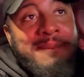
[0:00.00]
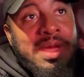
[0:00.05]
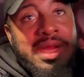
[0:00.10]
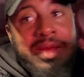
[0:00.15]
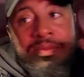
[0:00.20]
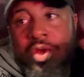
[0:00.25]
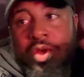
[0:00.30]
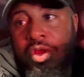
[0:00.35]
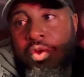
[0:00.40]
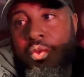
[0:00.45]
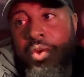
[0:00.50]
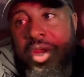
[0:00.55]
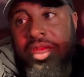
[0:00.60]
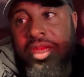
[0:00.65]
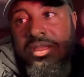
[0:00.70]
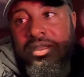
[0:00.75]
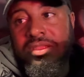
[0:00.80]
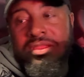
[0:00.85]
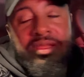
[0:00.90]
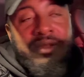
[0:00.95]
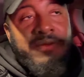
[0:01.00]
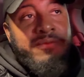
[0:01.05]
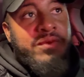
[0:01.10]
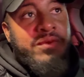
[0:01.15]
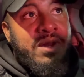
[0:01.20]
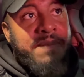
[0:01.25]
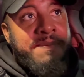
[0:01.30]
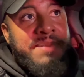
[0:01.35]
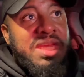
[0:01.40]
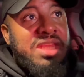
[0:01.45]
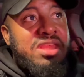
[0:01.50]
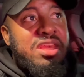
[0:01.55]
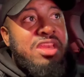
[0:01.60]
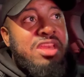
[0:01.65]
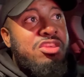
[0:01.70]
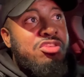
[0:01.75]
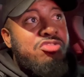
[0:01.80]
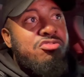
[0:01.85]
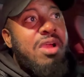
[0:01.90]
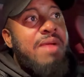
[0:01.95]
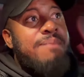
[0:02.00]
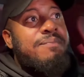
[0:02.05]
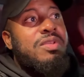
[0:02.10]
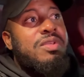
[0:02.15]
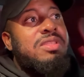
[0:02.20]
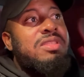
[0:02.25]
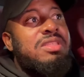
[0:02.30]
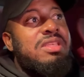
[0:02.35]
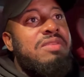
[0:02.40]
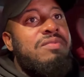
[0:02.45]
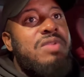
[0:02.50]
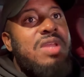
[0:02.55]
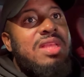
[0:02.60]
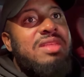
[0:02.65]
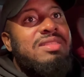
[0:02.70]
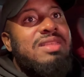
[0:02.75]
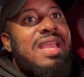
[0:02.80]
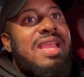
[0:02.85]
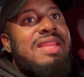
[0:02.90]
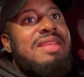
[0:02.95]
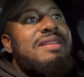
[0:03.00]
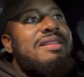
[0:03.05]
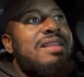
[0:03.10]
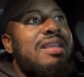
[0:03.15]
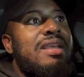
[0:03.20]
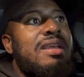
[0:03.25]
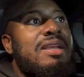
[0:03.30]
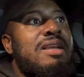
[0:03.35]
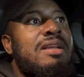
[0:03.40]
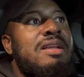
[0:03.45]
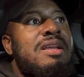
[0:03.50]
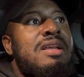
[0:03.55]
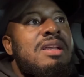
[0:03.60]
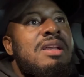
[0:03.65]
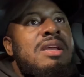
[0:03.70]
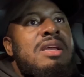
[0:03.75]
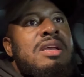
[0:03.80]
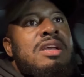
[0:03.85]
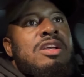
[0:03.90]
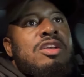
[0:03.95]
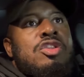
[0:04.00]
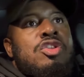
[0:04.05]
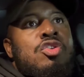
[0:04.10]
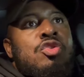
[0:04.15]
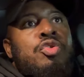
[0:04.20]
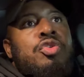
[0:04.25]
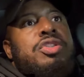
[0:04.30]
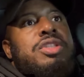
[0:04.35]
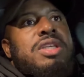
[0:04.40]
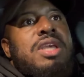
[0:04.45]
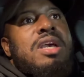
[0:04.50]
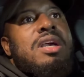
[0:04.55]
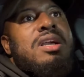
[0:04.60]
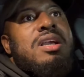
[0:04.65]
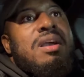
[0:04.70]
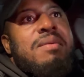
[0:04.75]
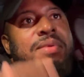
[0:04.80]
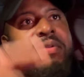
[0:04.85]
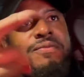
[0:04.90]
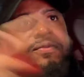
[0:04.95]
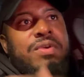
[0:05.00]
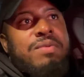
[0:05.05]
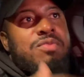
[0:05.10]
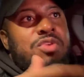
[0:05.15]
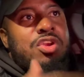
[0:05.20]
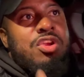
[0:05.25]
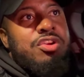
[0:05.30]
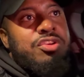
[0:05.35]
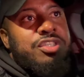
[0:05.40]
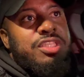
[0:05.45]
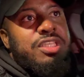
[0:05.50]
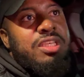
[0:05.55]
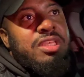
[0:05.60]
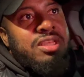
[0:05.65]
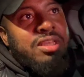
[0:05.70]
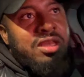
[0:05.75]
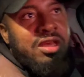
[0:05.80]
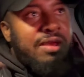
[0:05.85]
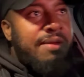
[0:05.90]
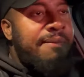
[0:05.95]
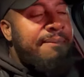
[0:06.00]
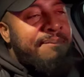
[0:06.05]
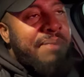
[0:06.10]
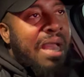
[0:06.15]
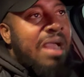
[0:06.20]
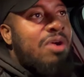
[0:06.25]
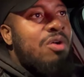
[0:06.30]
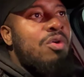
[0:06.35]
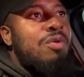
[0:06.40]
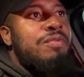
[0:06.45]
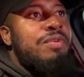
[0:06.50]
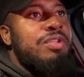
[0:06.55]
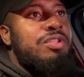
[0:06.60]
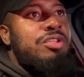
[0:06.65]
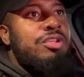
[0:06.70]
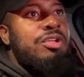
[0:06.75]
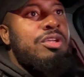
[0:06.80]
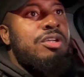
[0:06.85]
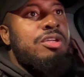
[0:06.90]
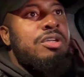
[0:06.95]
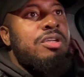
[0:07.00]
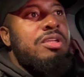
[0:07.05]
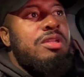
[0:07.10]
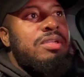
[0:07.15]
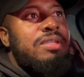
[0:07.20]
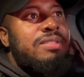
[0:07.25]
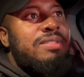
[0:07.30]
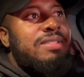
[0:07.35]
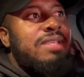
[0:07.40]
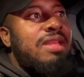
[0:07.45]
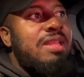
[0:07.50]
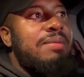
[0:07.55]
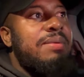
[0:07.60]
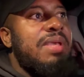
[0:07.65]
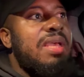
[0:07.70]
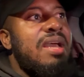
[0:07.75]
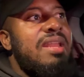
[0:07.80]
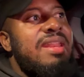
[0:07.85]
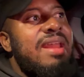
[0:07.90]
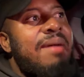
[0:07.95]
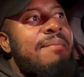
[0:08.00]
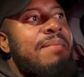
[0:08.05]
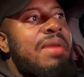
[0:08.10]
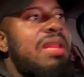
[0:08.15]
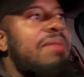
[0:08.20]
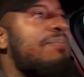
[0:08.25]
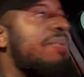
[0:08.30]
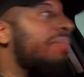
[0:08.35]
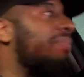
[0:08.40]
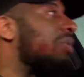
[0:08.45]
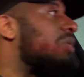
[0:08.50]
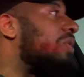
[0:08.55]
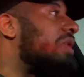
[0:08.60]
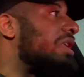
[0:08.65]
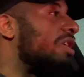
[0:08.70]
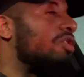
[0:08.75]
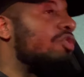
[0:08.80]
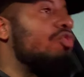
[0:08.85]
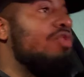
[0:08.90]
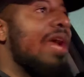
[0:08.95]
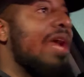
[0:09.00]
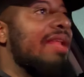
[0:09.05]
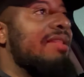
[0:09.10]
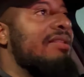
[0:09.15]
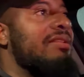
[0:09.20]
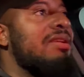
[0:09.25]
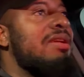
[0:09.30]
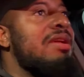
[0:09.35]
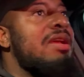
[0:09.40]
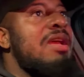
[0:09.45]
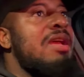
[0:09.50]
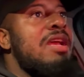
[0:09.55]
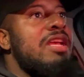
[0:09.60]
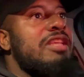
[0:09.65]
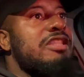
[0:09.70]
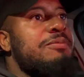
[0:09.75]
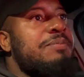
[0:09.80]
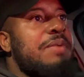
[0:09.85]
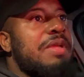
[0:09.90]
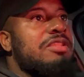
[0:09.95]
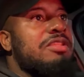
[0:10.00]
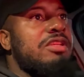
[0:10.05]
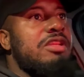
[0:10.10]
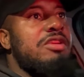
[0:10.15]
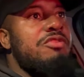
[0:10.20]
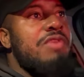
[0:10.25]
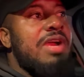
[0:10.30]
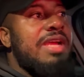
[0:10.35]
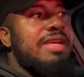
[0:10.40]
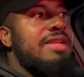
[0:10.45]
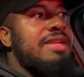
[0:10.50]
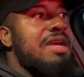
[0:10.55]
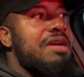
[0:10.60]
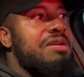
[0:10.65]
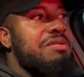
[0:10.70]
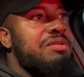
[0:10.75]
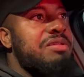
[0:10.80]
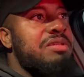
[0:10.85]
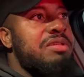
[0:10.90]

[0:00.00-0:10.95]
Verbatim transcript: But I'm going to wait for the BJ's drop to see if there's anything juicier coming from Jersey back over to the city because not many people want to do that especially right now.